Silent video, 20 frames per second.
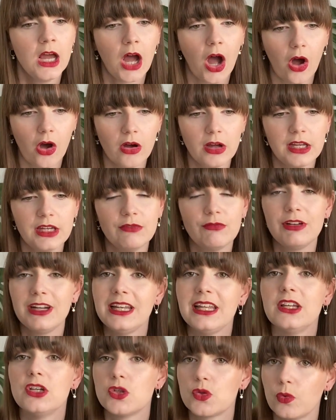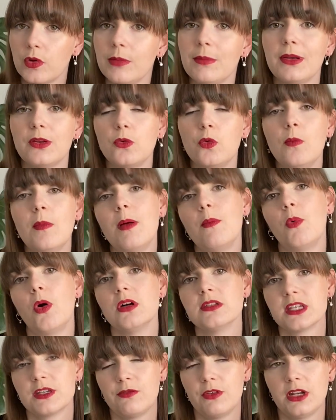I really enjoy medical
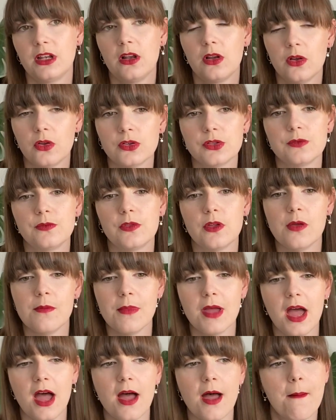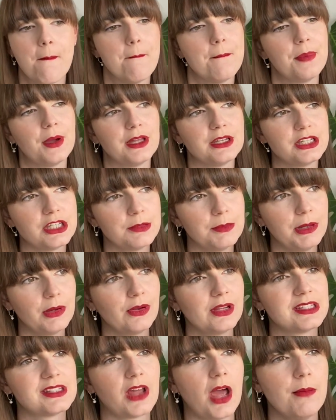memoirs, I've read a lot of them, um, but to be
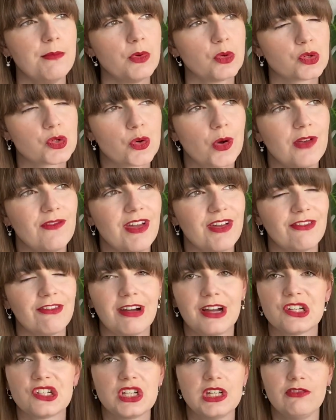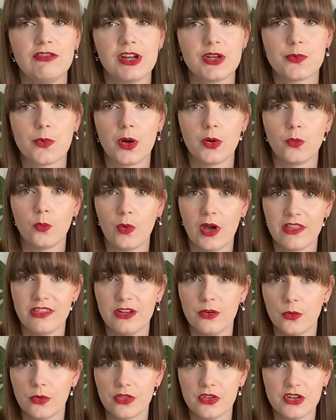honest, I'm not sure I've ever actually read one where
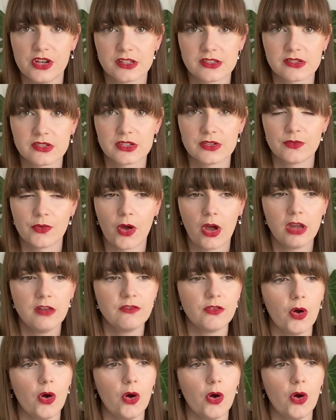the author doesn't survive.